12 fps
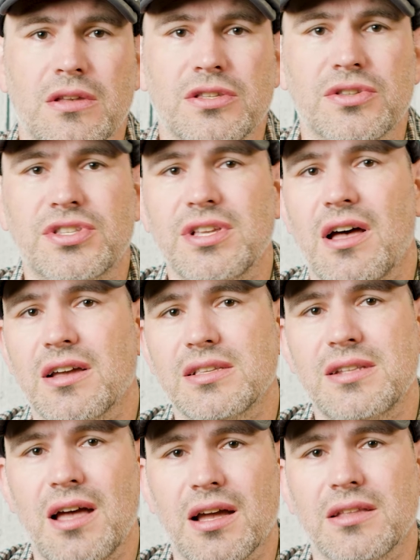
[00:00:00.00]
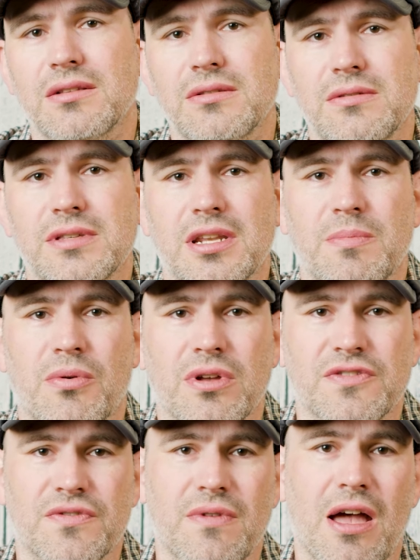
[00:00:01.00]
So SOG is not going to lose any
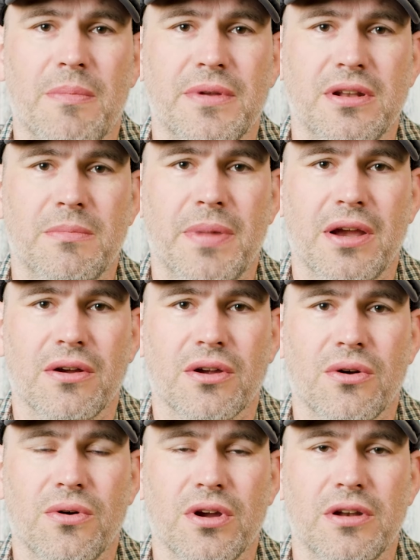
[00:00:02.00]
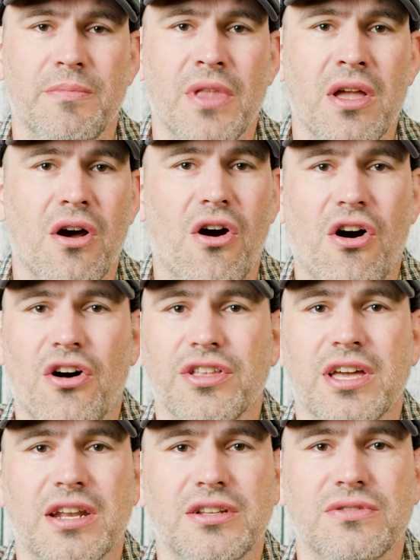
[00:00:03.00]
points for wrapping it in paracord. All
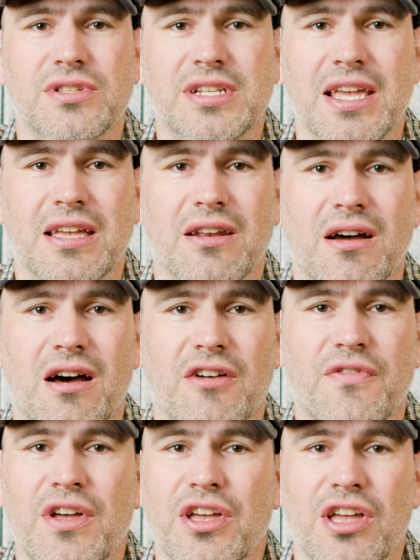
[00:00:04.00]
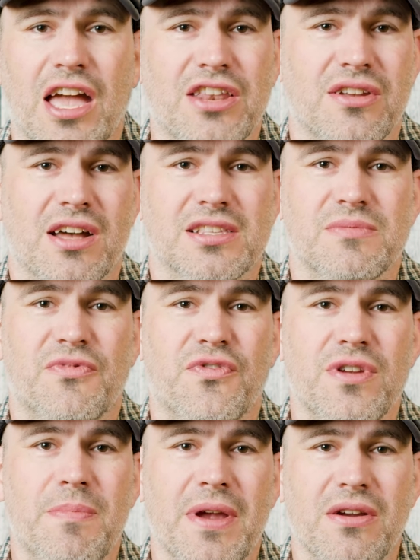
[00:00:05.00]
you got to do is take it off, and you got some
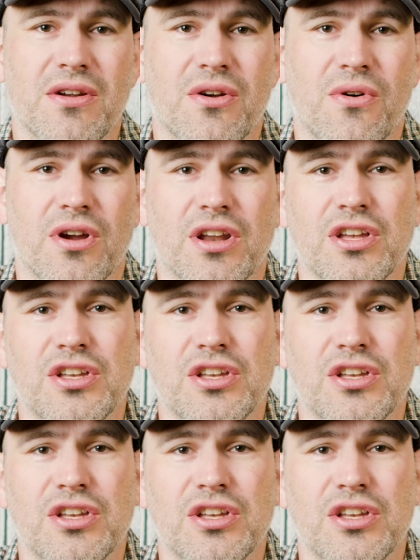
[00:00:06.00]
free paracord.